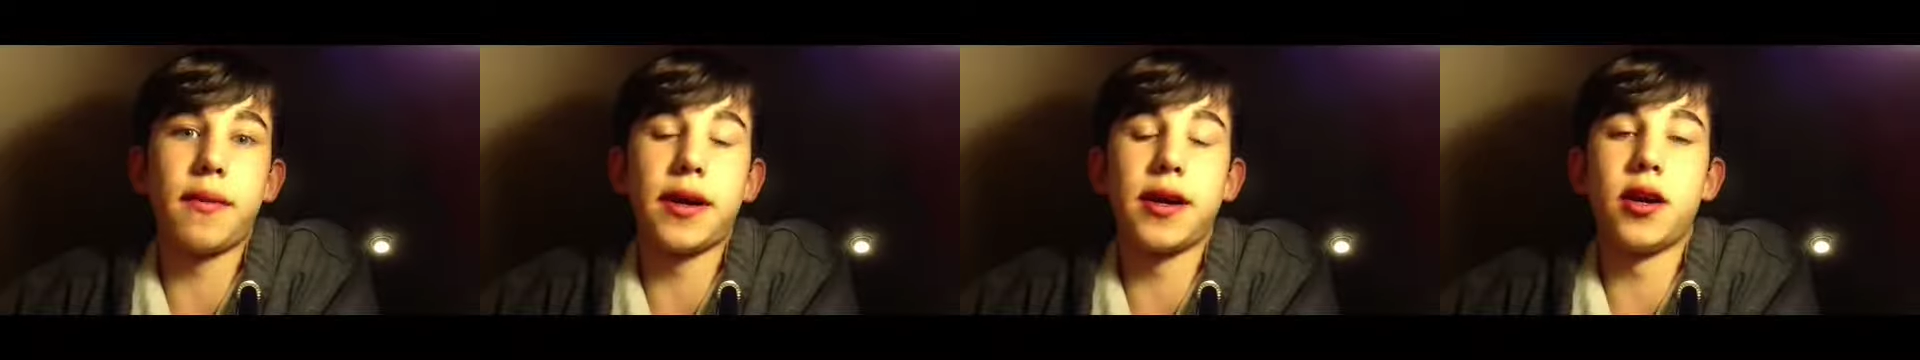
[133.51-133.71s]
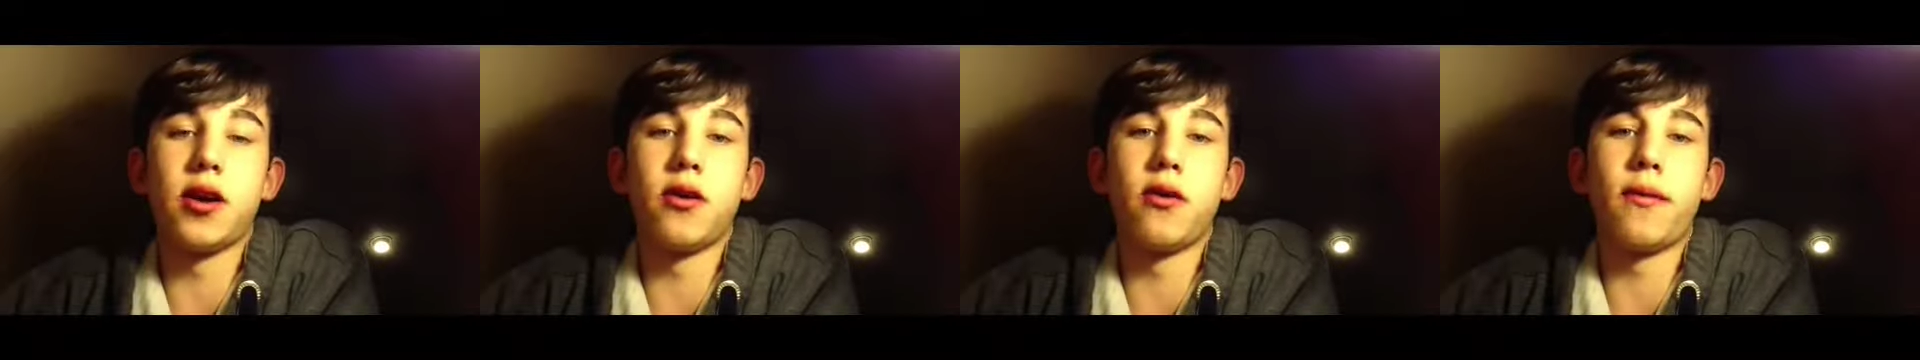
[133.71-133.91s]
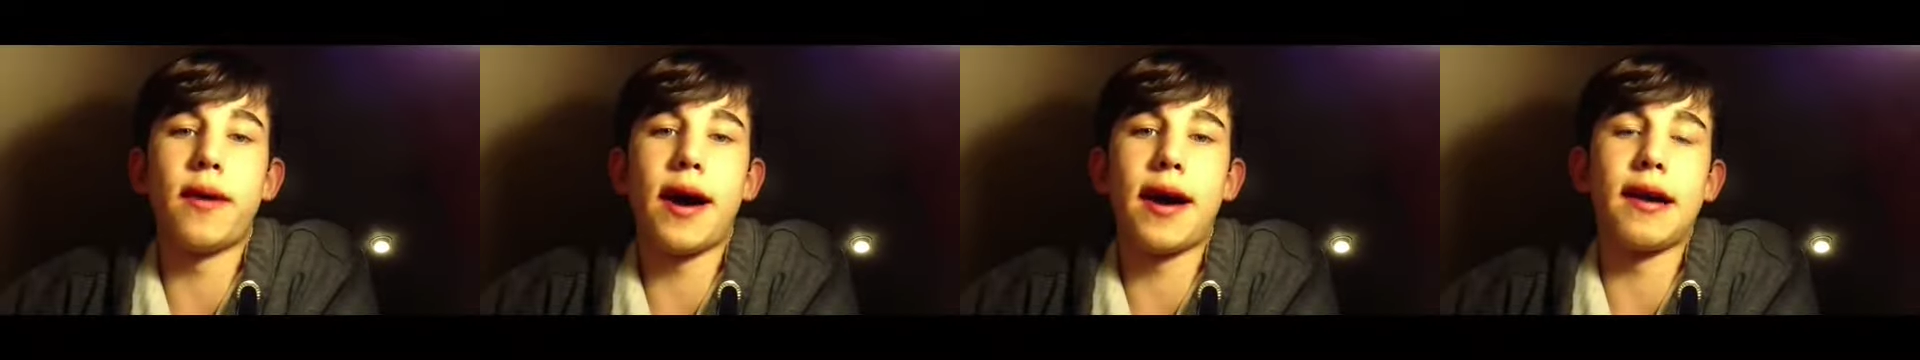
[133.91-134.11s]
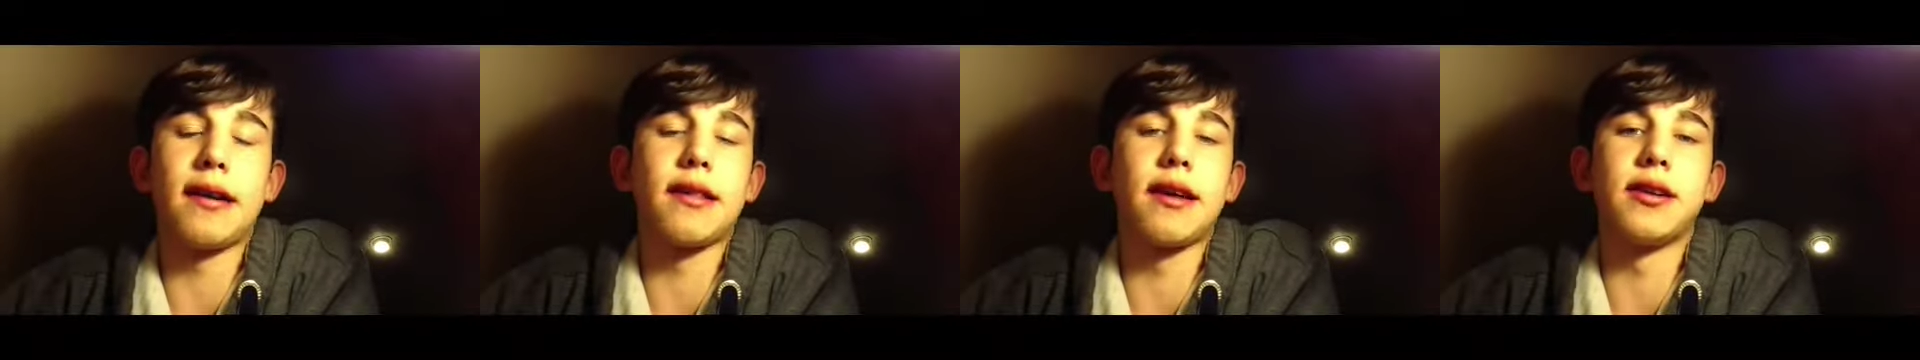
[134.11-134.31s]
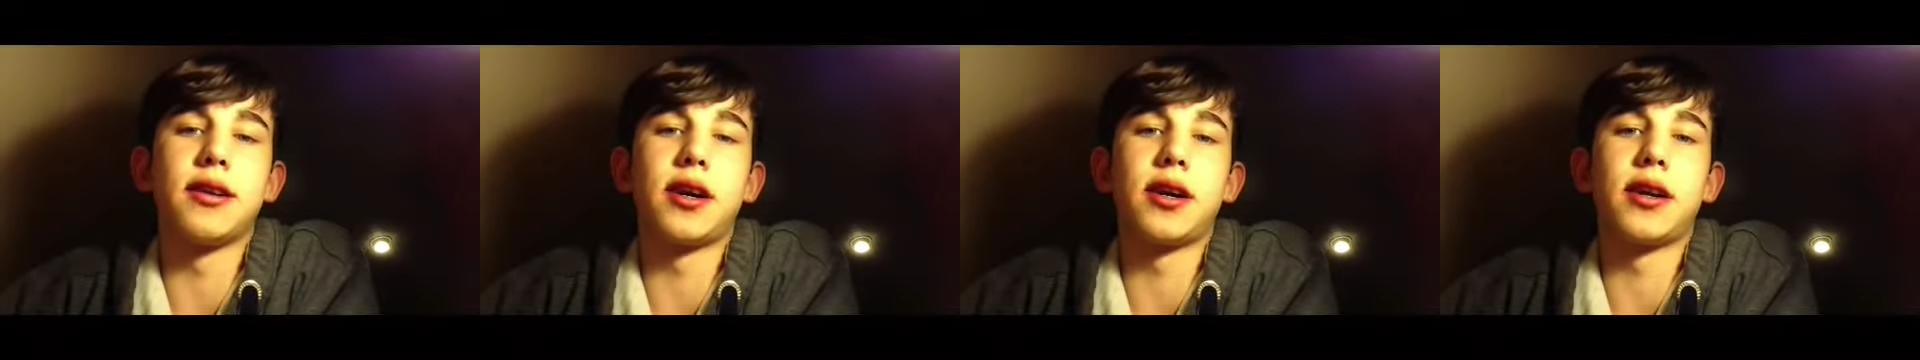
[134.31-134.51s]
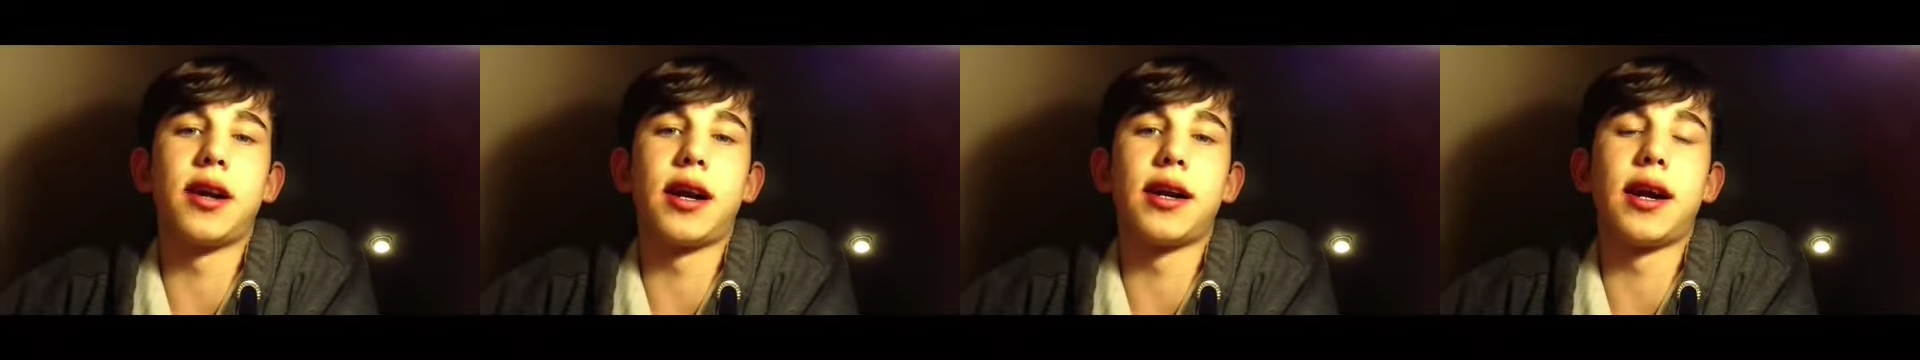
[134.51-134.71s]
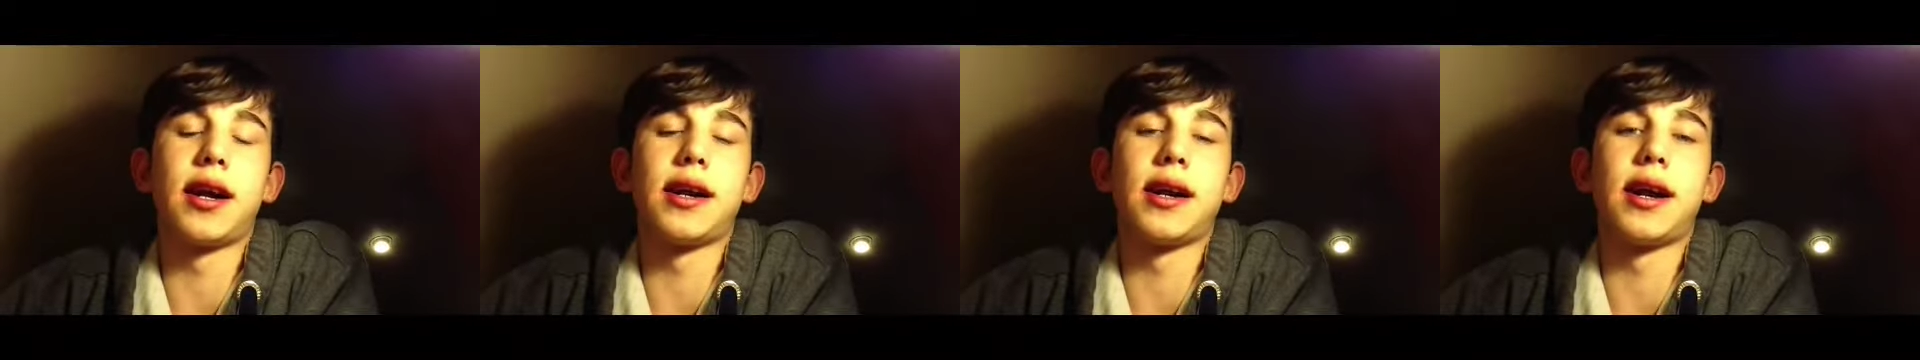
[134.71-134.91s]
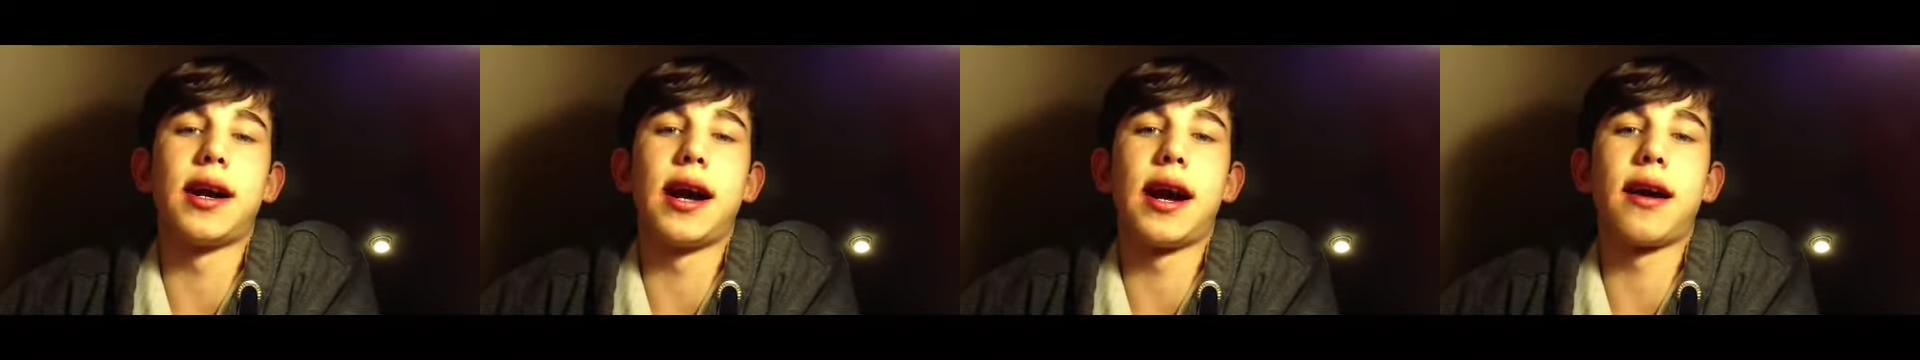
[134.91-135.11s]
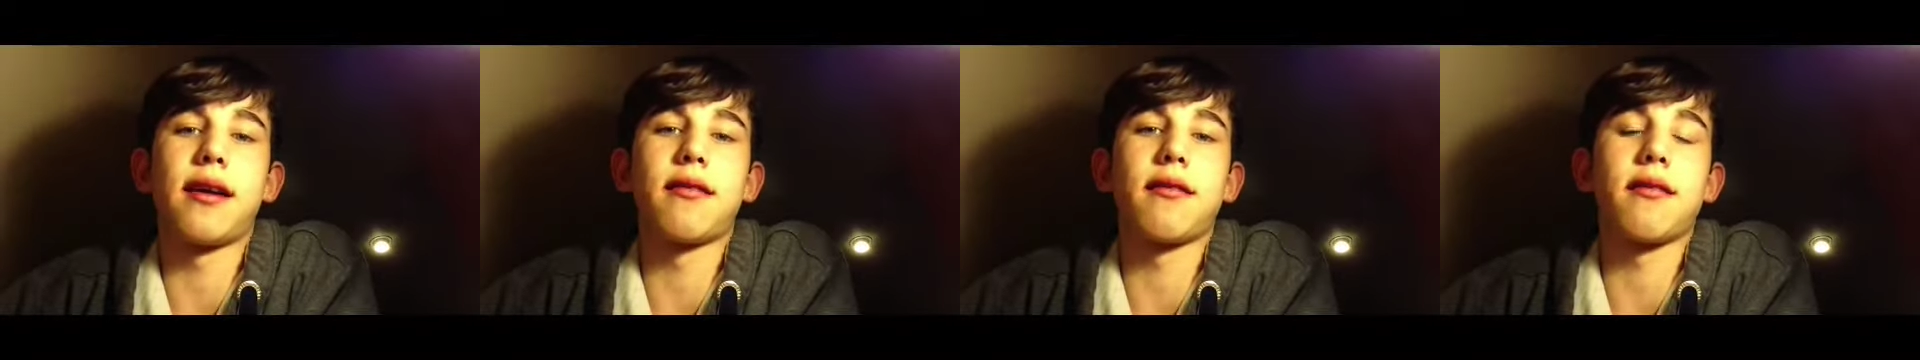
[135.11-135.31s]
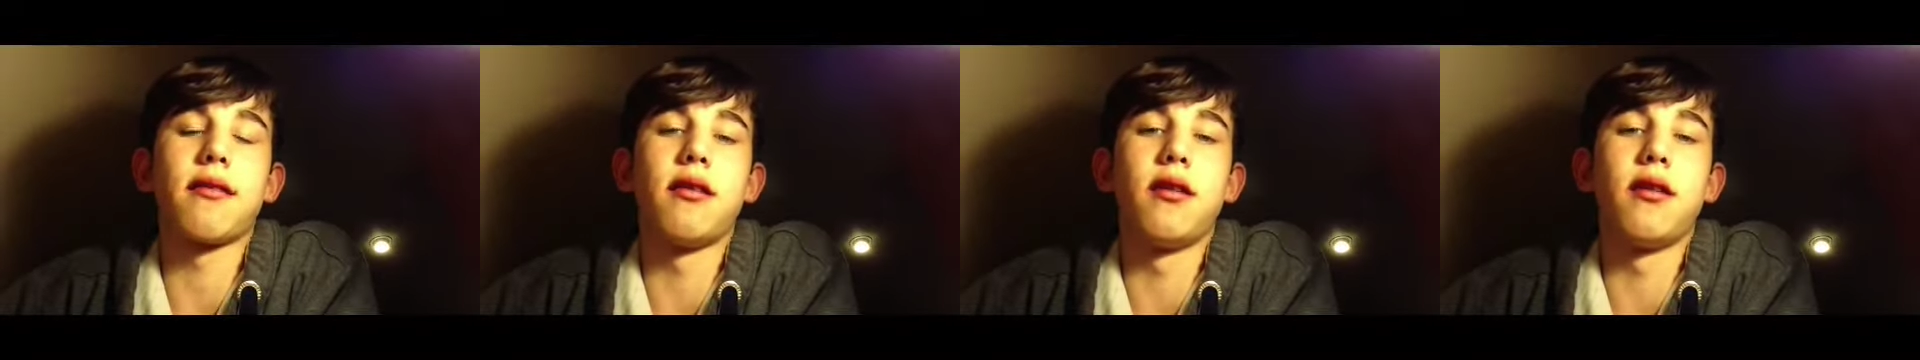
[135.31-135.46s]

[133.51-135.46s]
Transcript: I know X099X